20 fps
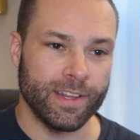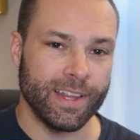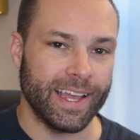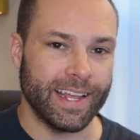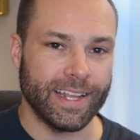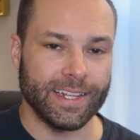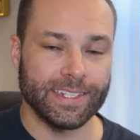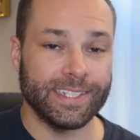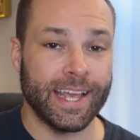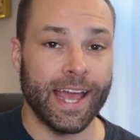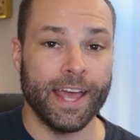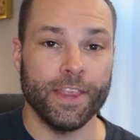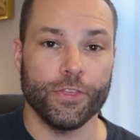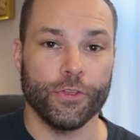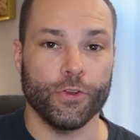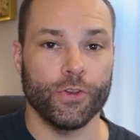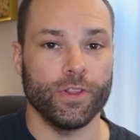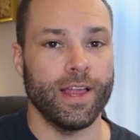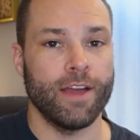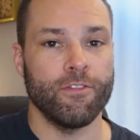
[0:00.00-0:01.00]
like 10th
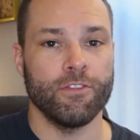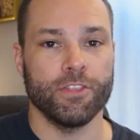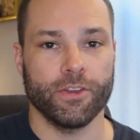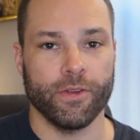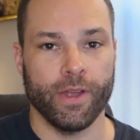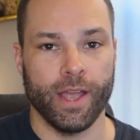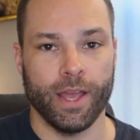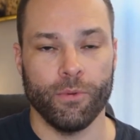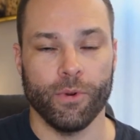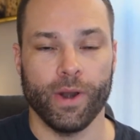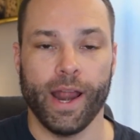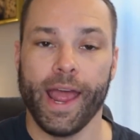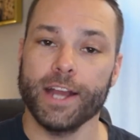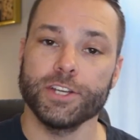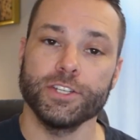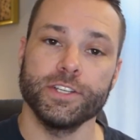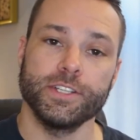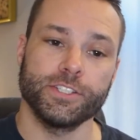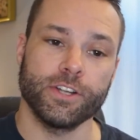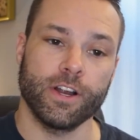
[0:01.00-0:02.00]
or 11th grade when I
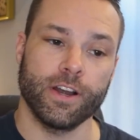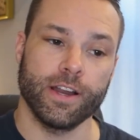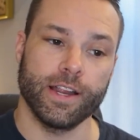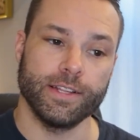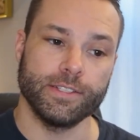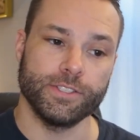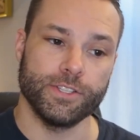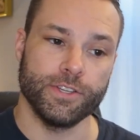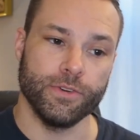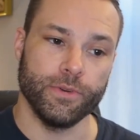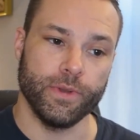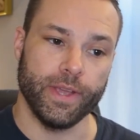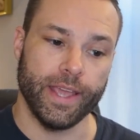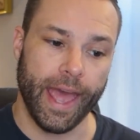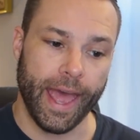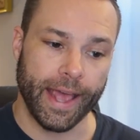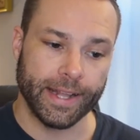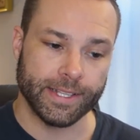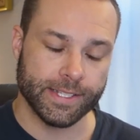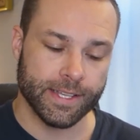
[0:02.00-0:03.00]
actually started to
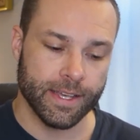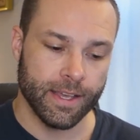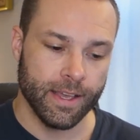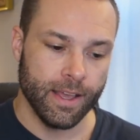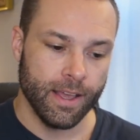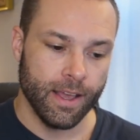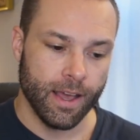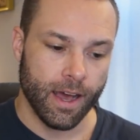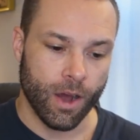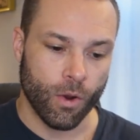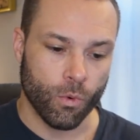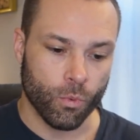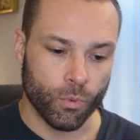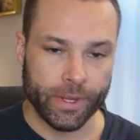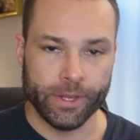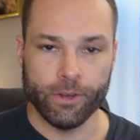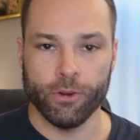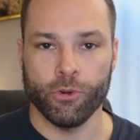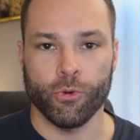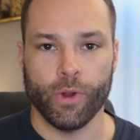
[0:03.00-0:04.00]
get a
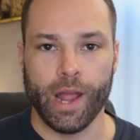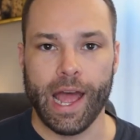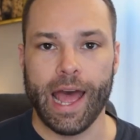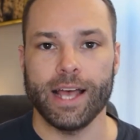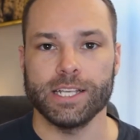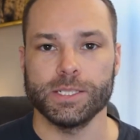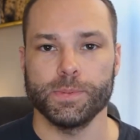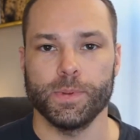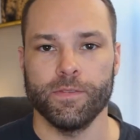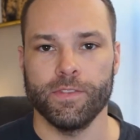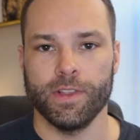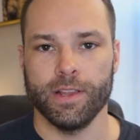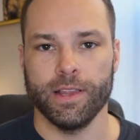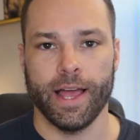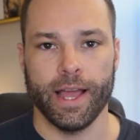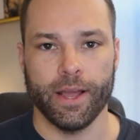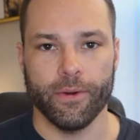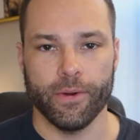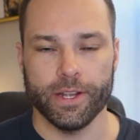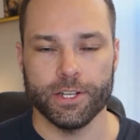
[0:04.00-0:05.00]
real grasp of the
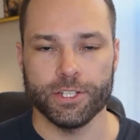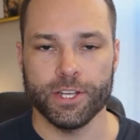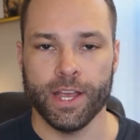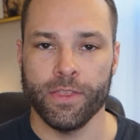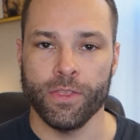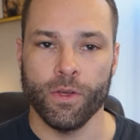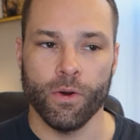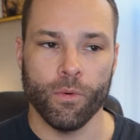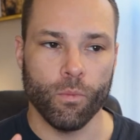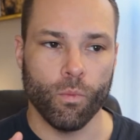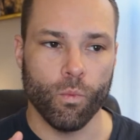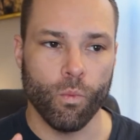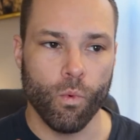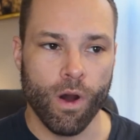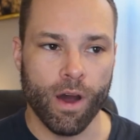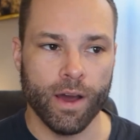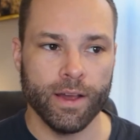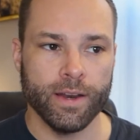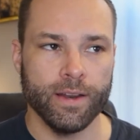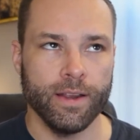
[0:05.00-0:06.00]
language. And the
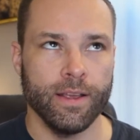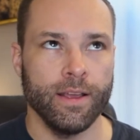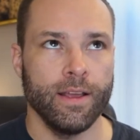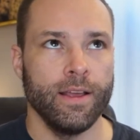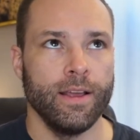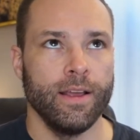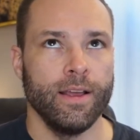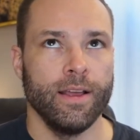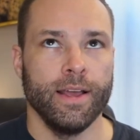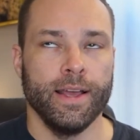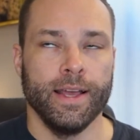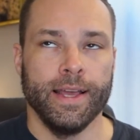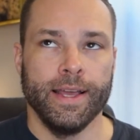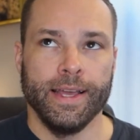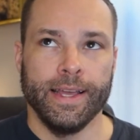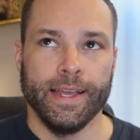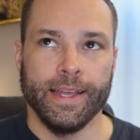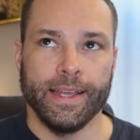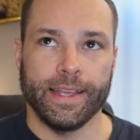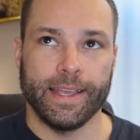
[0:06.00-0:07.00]
one
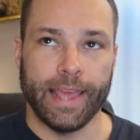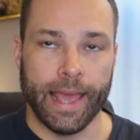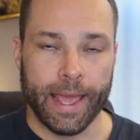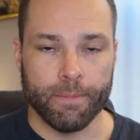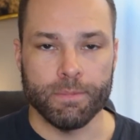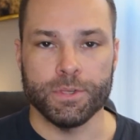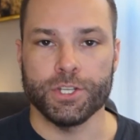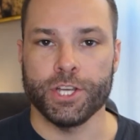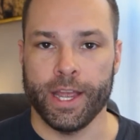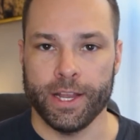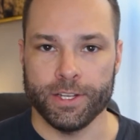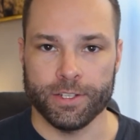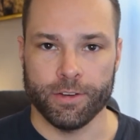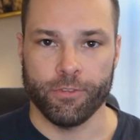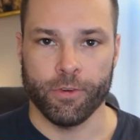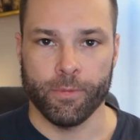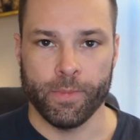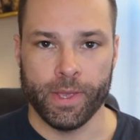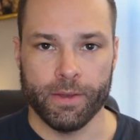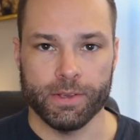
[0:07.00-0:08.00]
game changer
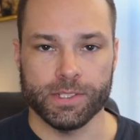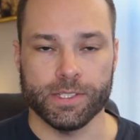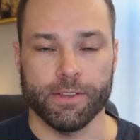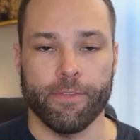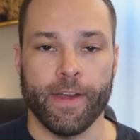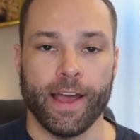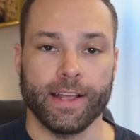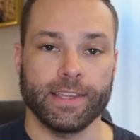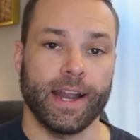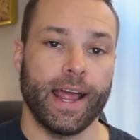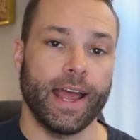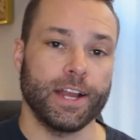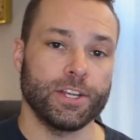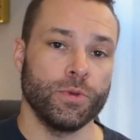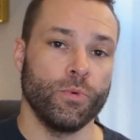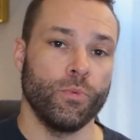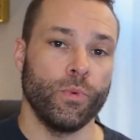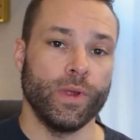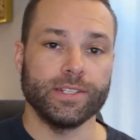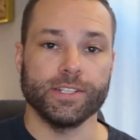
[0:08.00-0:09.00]
for me was the fact that I
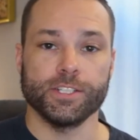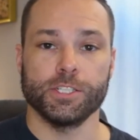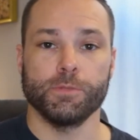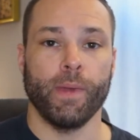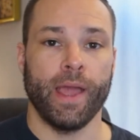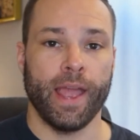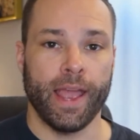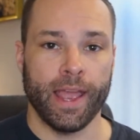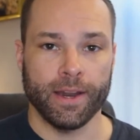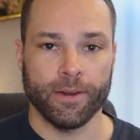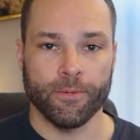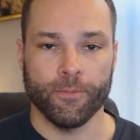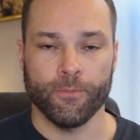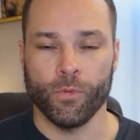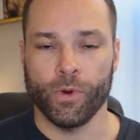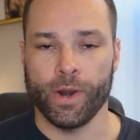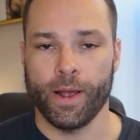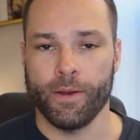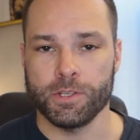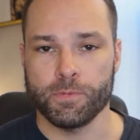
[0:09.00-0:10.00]
actually went to Spain
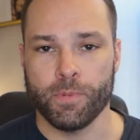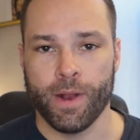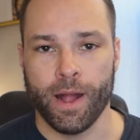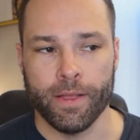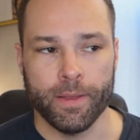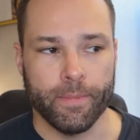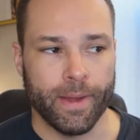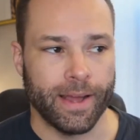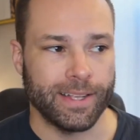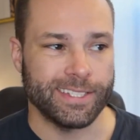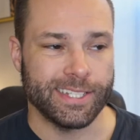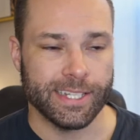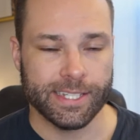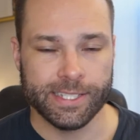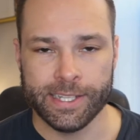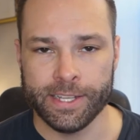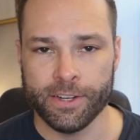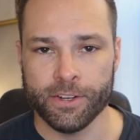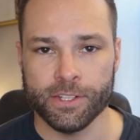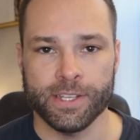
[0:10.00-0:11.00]
when I was probably about
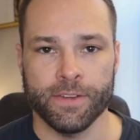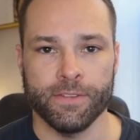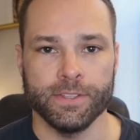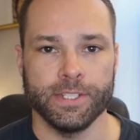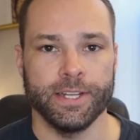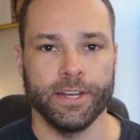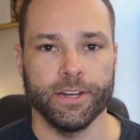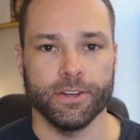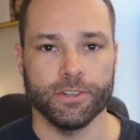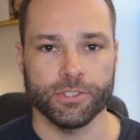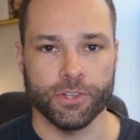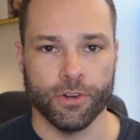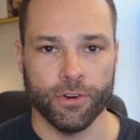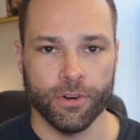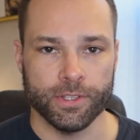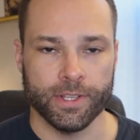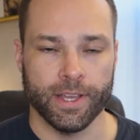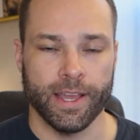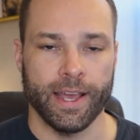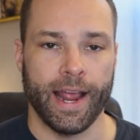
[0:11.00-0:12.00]
16 or 17 years
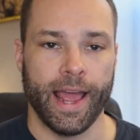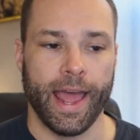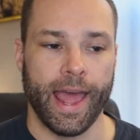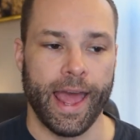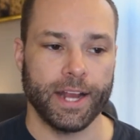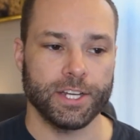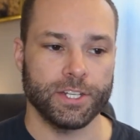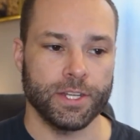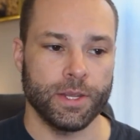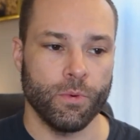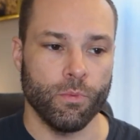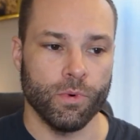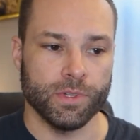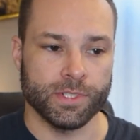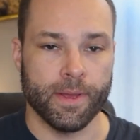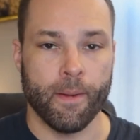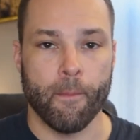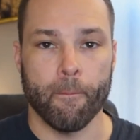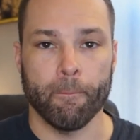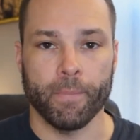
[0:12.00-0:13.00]
old, and I actually
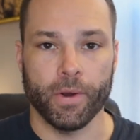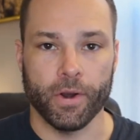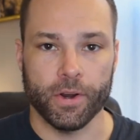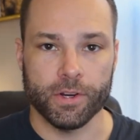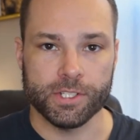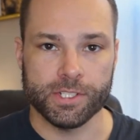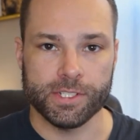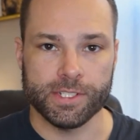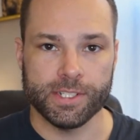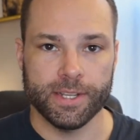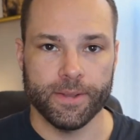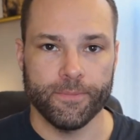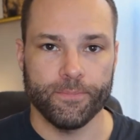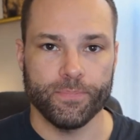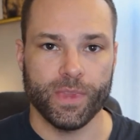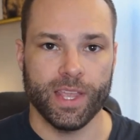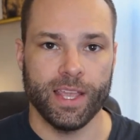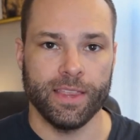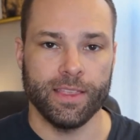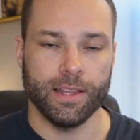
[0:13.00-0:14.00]
was immersed
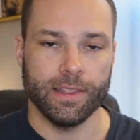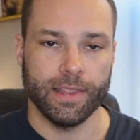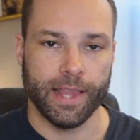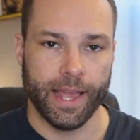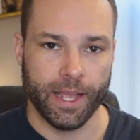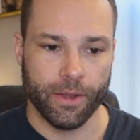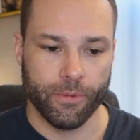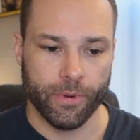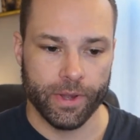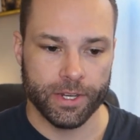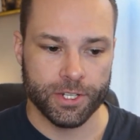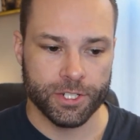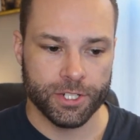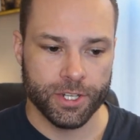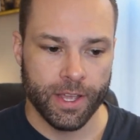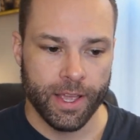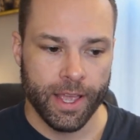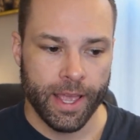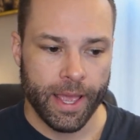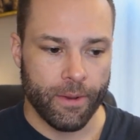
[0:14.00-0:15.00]
in the
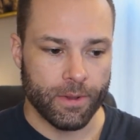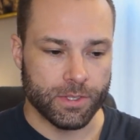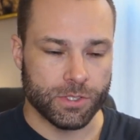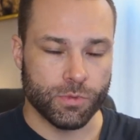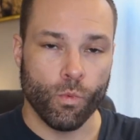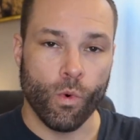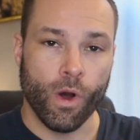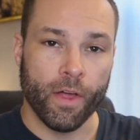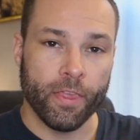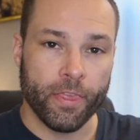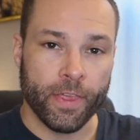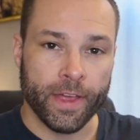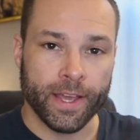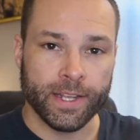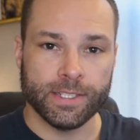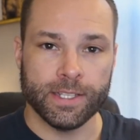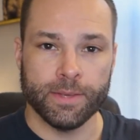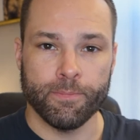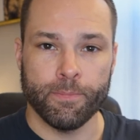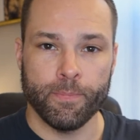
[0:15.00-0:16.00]
language. It's one
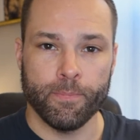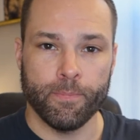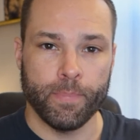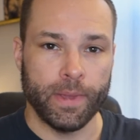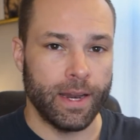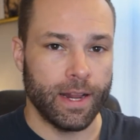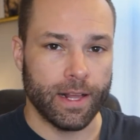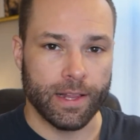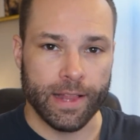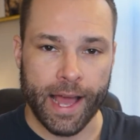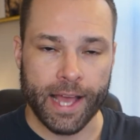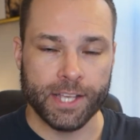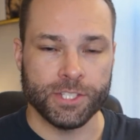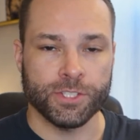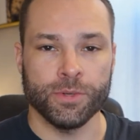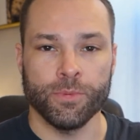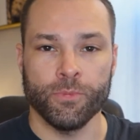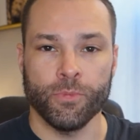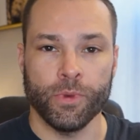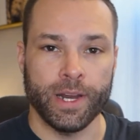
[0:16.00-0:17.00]
thing to be in a
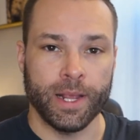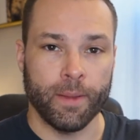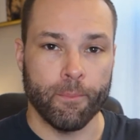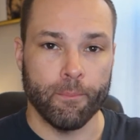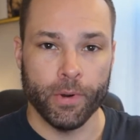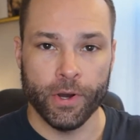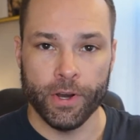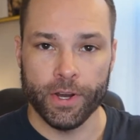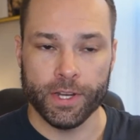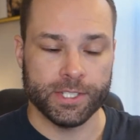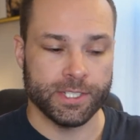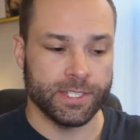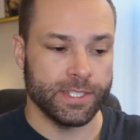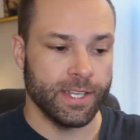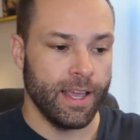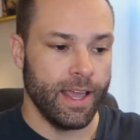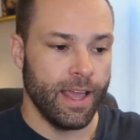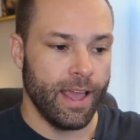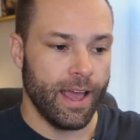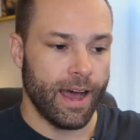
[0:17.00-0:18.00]
classroom reading
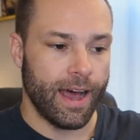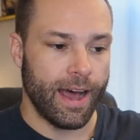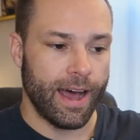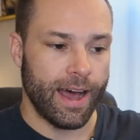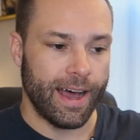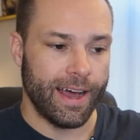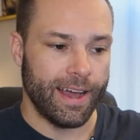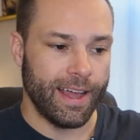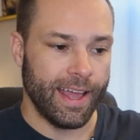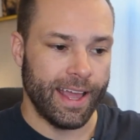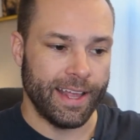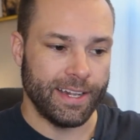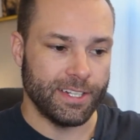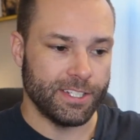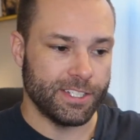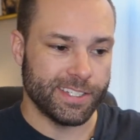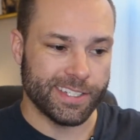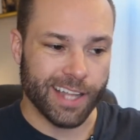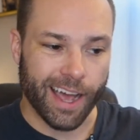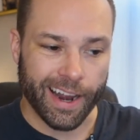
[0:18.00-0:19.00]
books
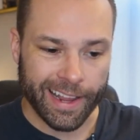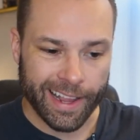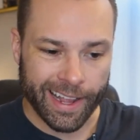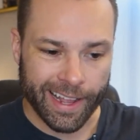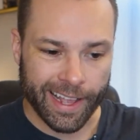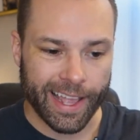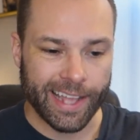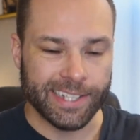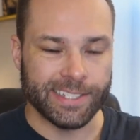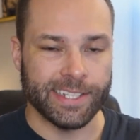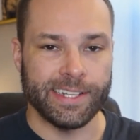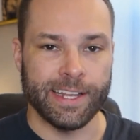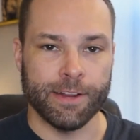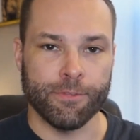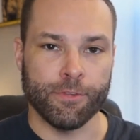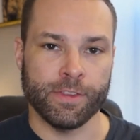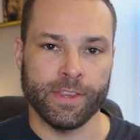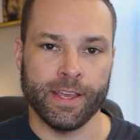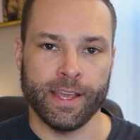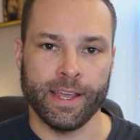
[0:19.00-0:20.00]
and studying. It's a
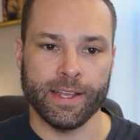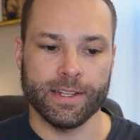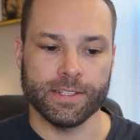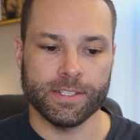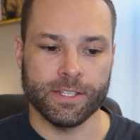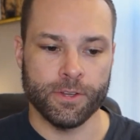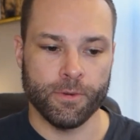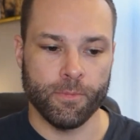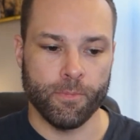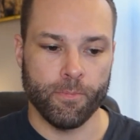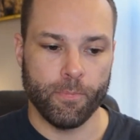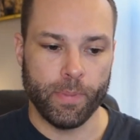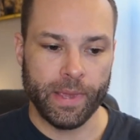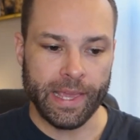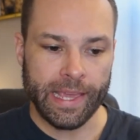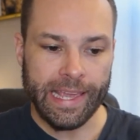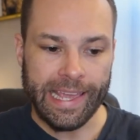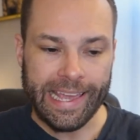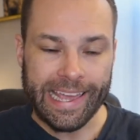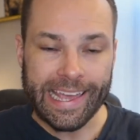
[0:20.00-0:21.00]
different thing to
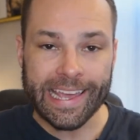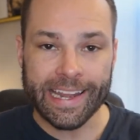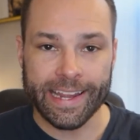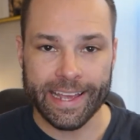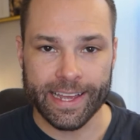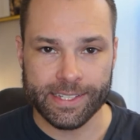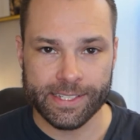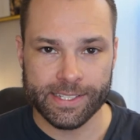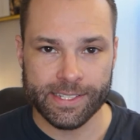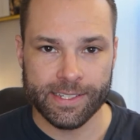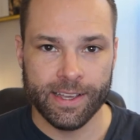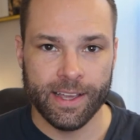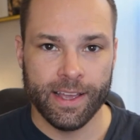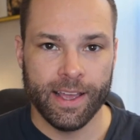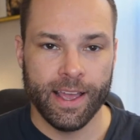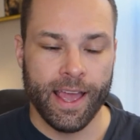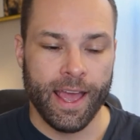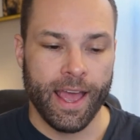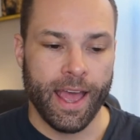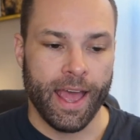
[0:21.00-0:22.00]
be in it,
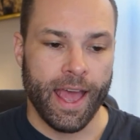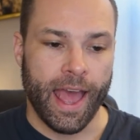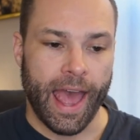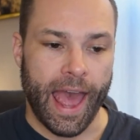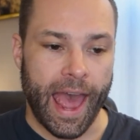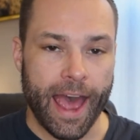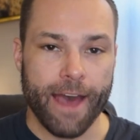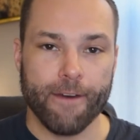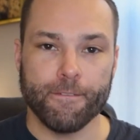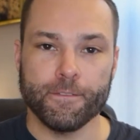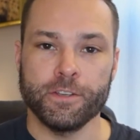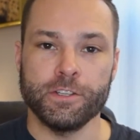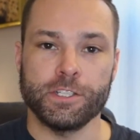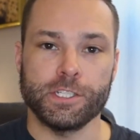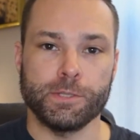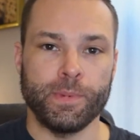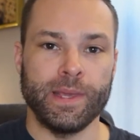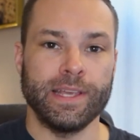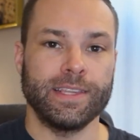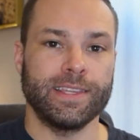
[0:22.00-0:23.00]
have to
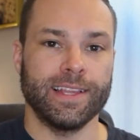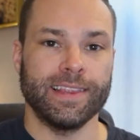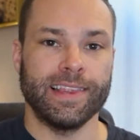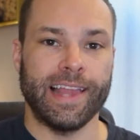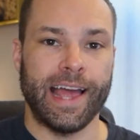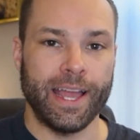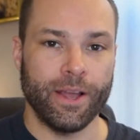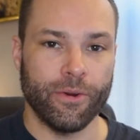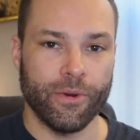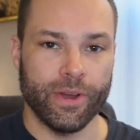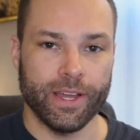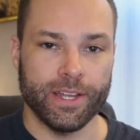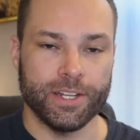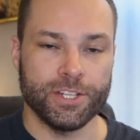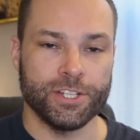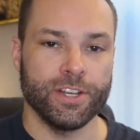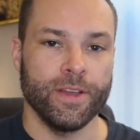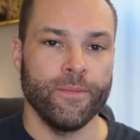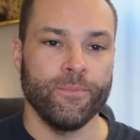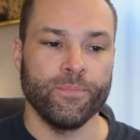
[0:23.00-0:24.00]
speak the language,